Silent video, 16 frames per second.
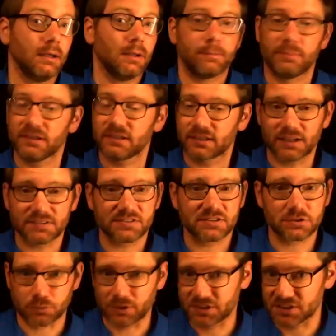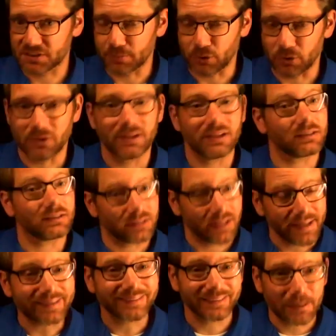because it's reasonable.
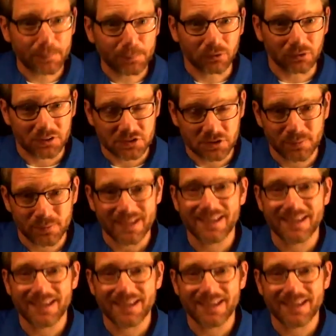Like liberalism,